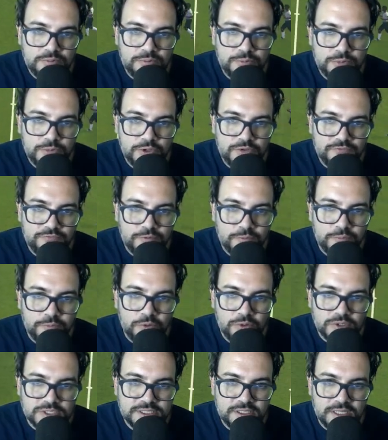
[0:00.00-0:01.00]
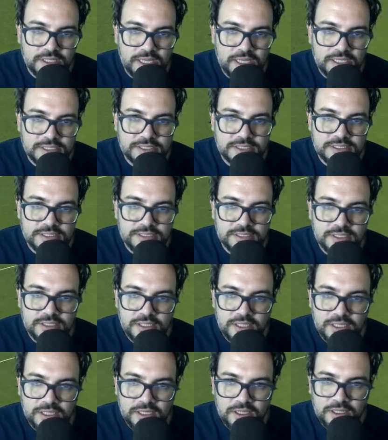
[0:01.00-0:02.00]
Beautiful ball. Still has it.
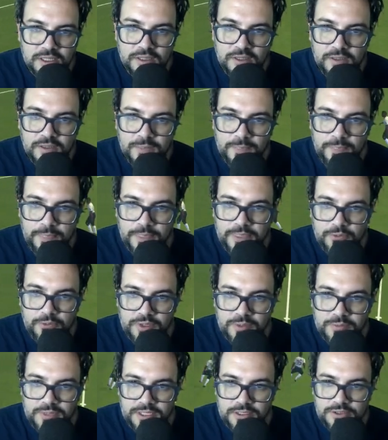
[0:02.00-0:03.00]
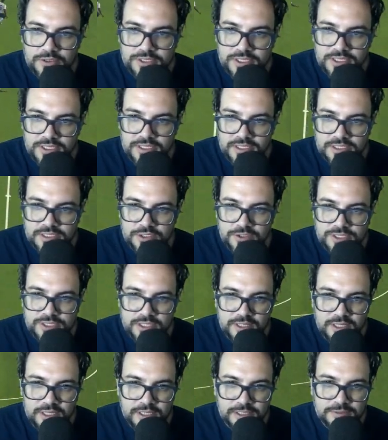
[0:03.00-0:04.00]
Thought he might lose it. He does lose it
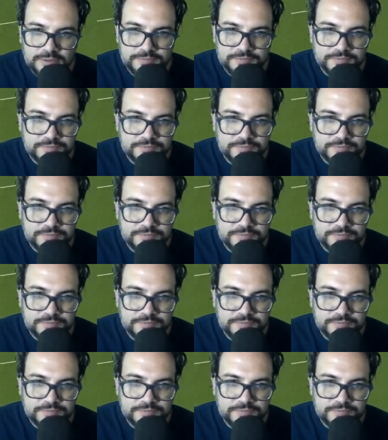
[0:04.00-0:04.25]
there.